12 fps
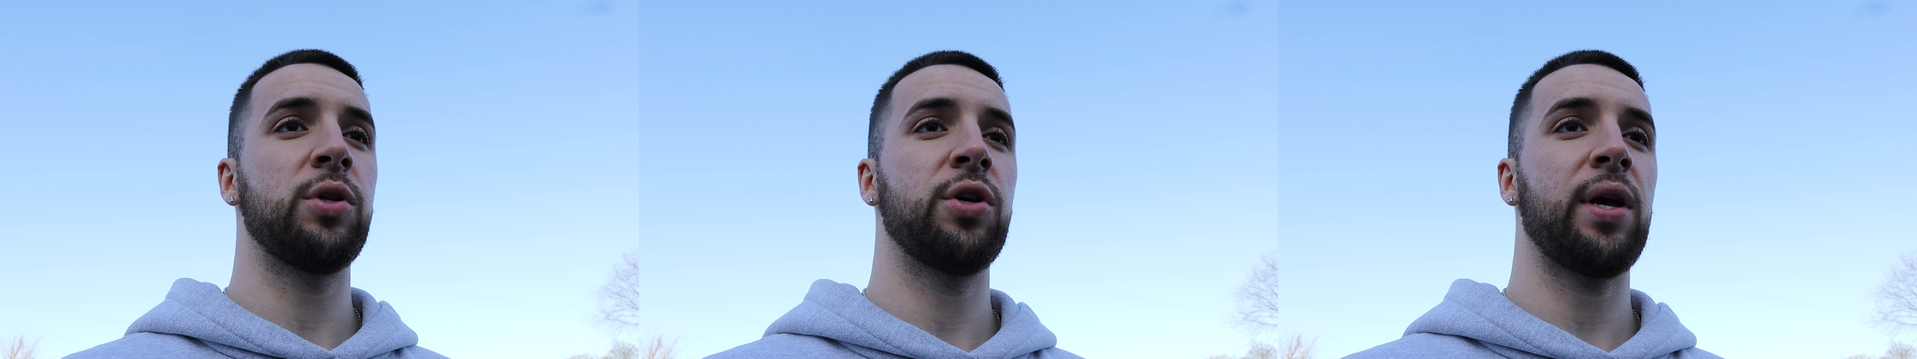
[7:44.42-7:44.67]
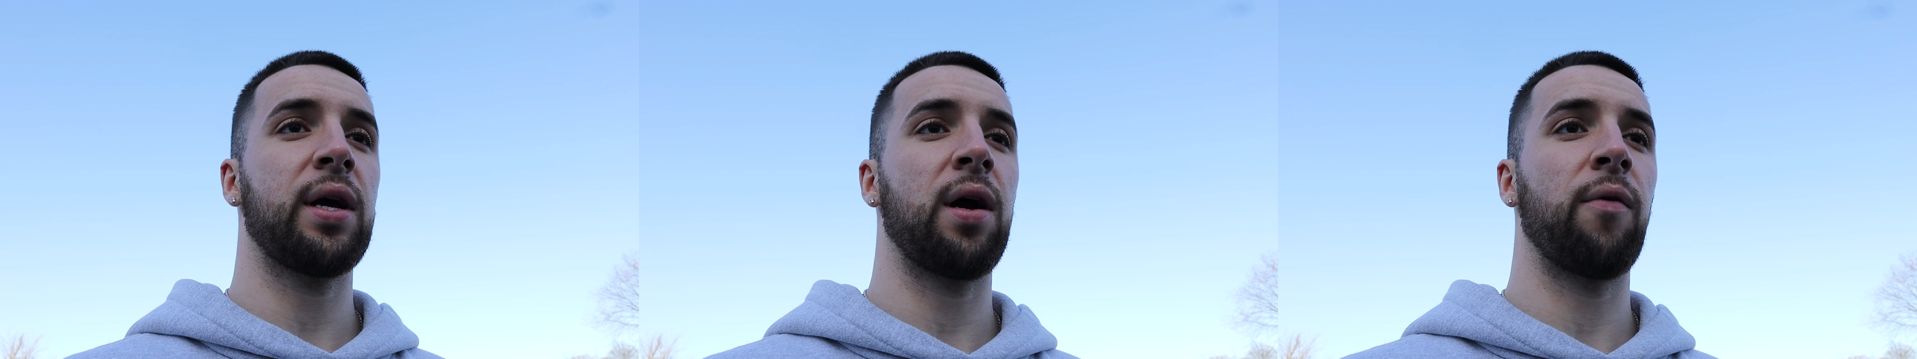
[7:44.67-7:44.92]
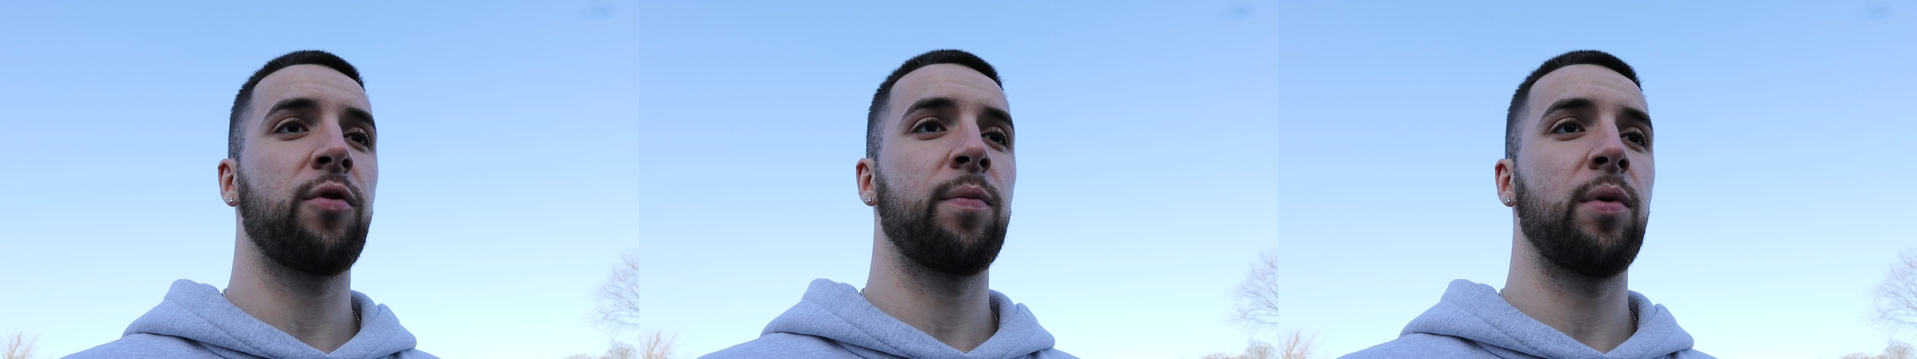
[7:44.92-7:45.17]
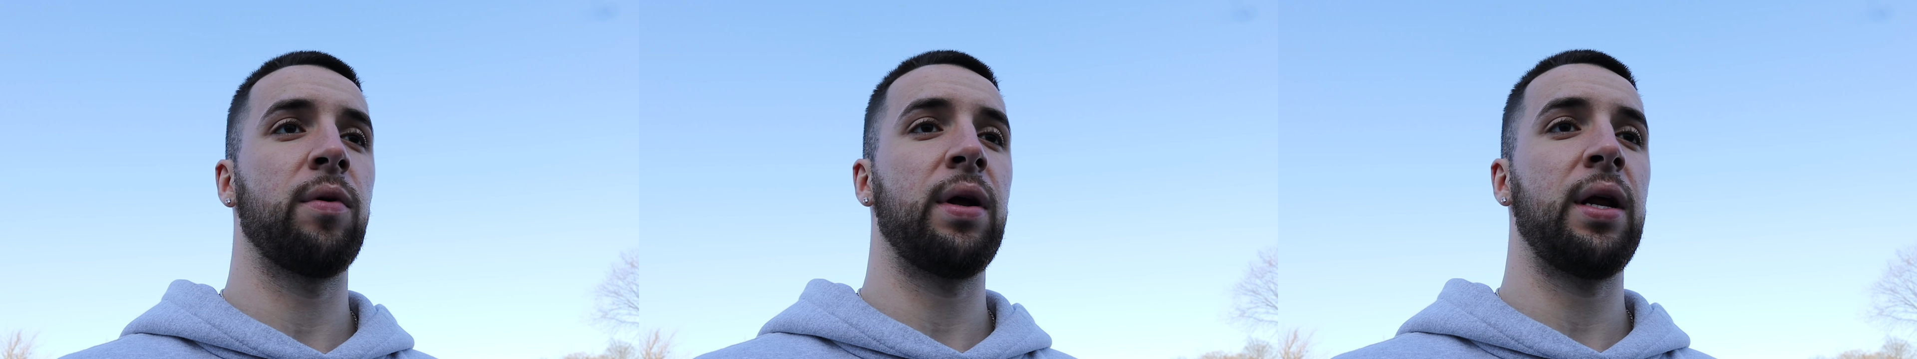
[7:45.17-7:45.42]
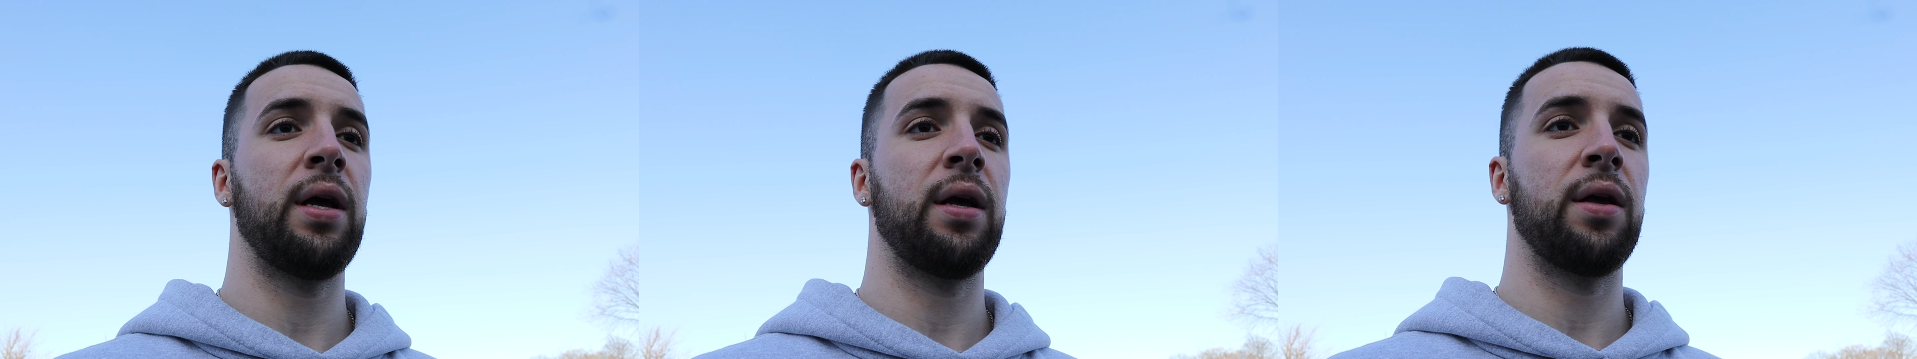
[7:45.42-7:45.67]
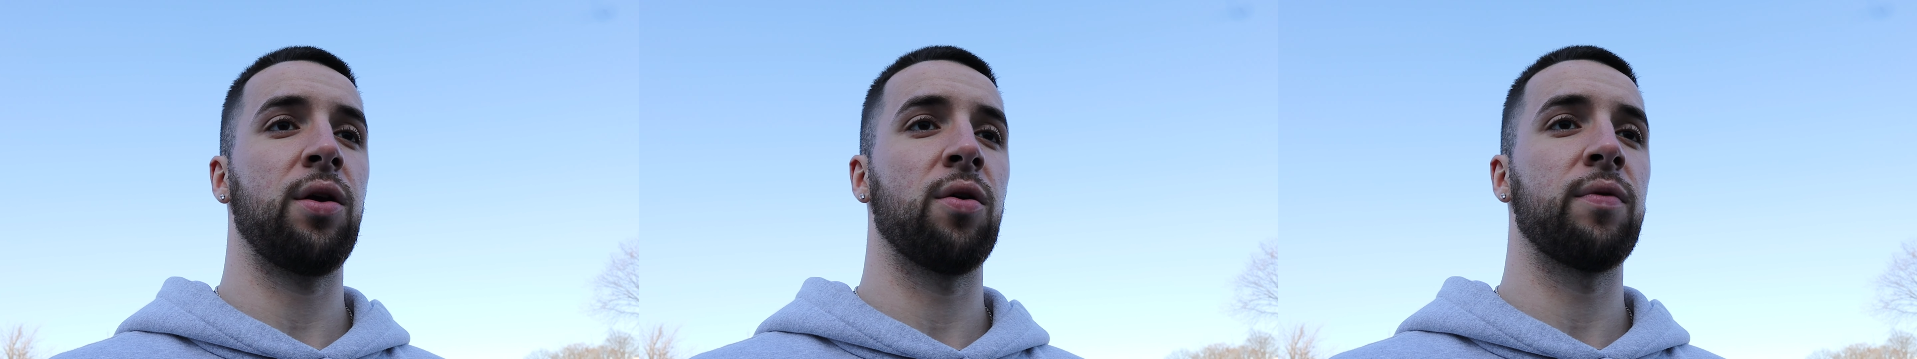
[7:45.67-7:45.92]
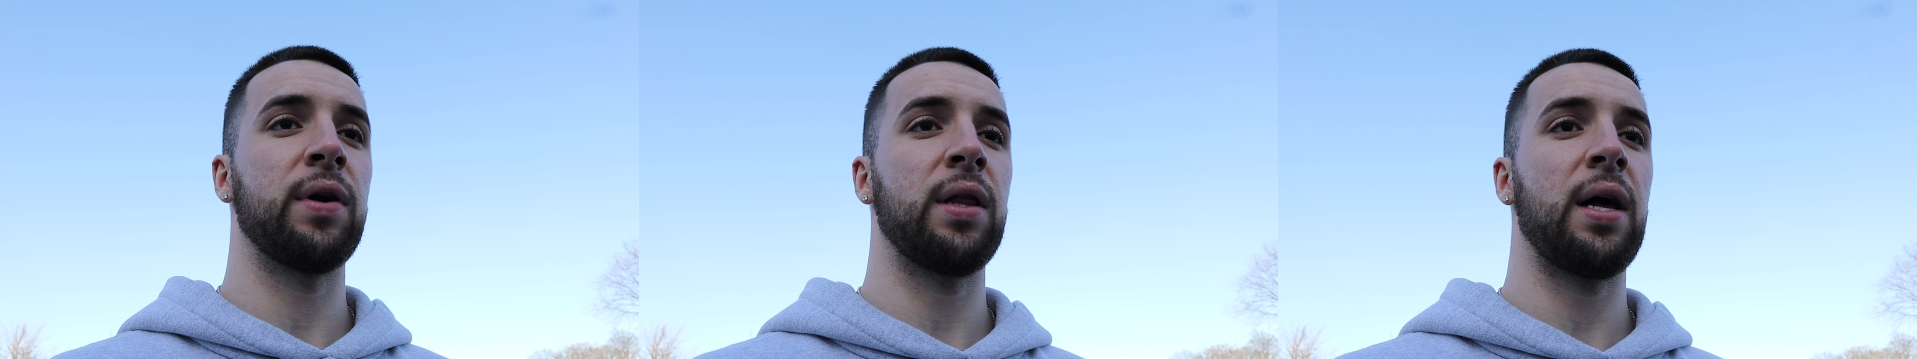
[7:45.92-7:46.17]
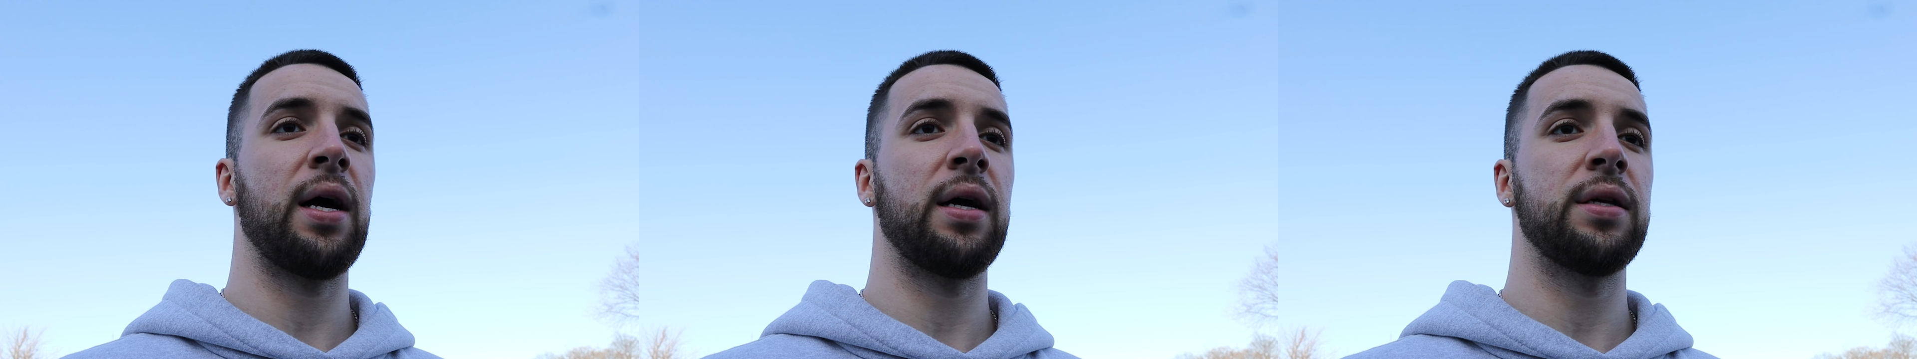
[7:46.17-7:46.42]
Once you get comfortable in it, you'll
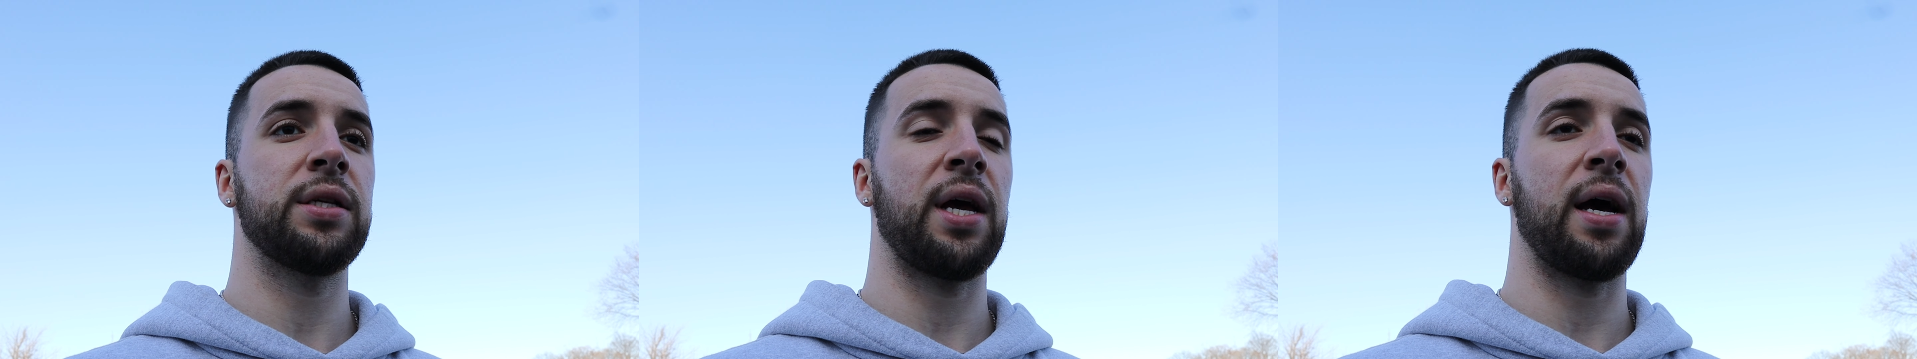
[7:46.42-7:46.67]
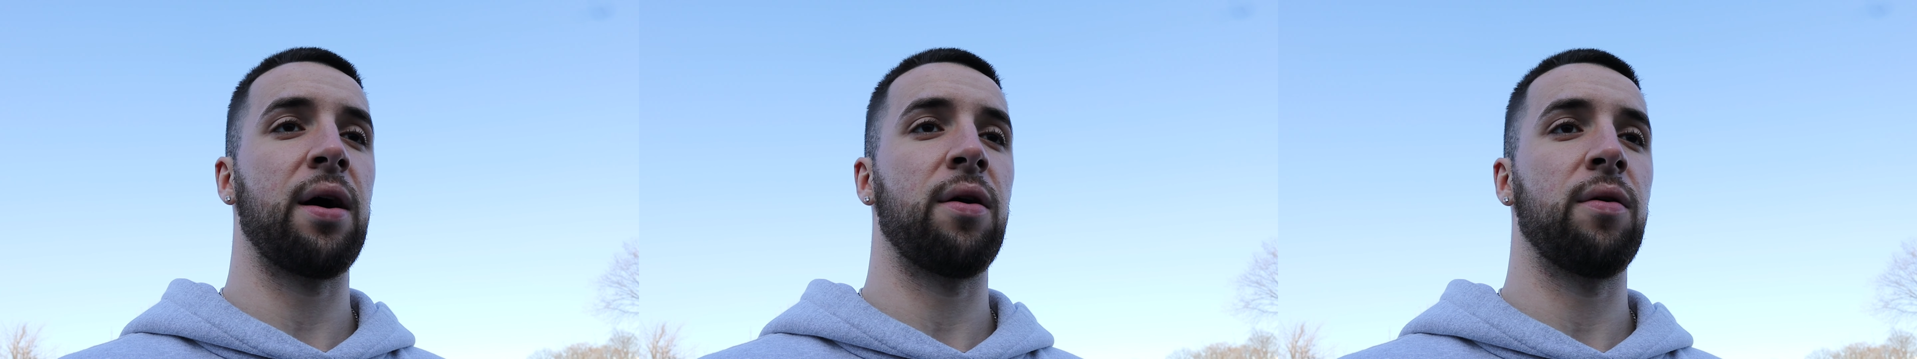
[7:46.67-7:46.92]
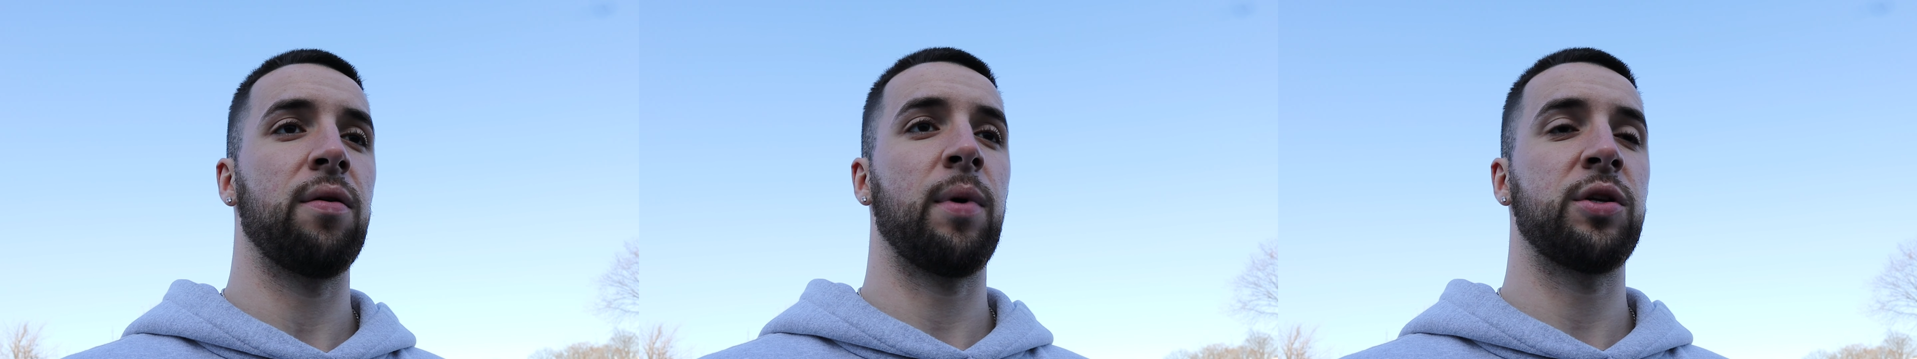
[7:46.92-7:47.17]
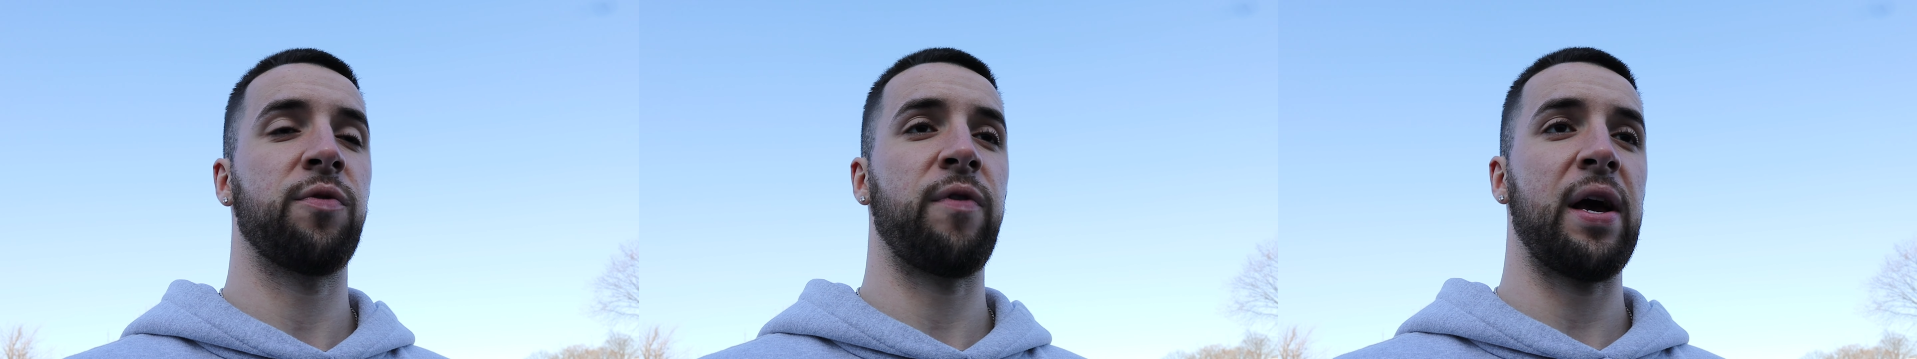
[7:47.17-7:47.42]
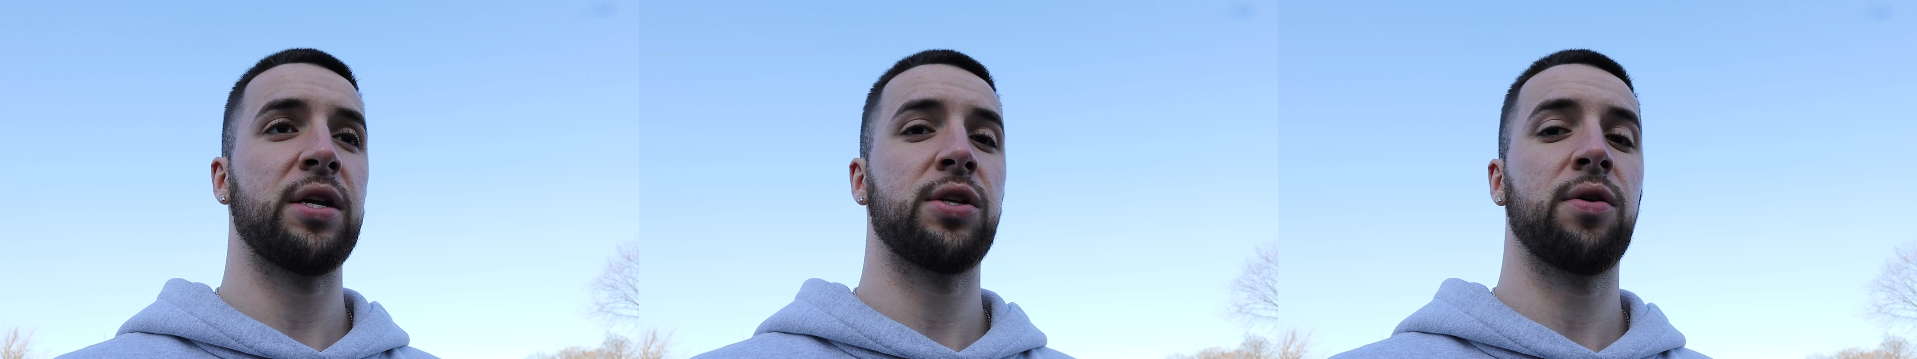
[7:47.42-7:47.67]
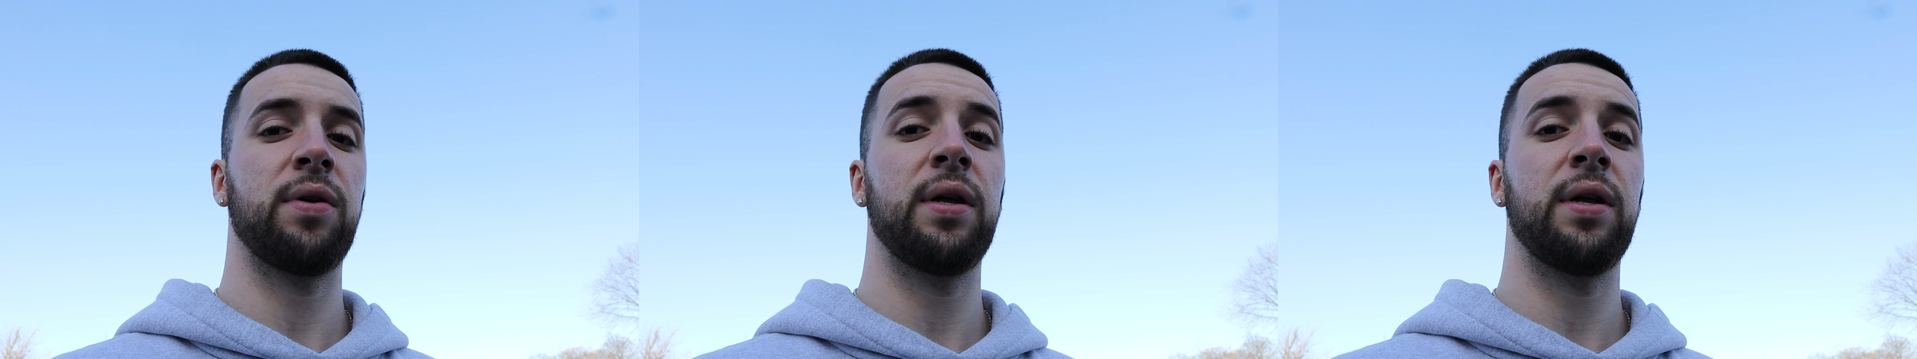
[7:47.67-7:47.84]
realize how much faster